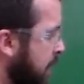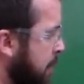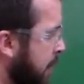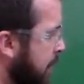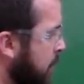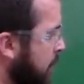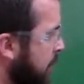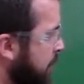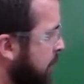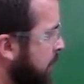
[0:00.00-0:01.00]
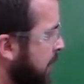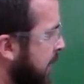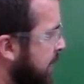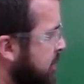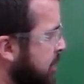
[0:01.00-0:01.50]
I know that from
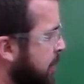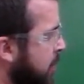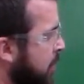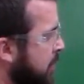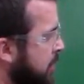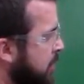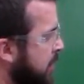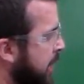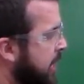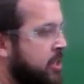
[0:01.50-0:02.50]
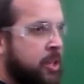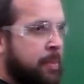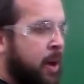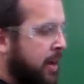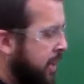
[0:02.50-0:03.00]
the edge of the part to the edge of
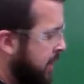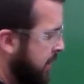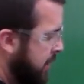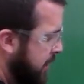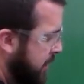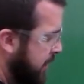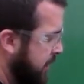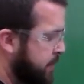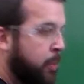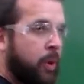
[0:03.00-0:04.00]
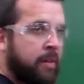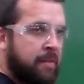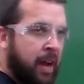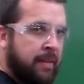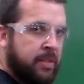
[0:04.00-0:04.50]
the pocket is
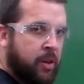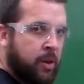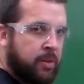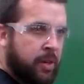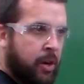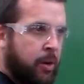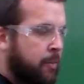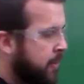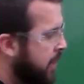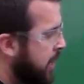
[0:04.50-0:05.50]
0.500.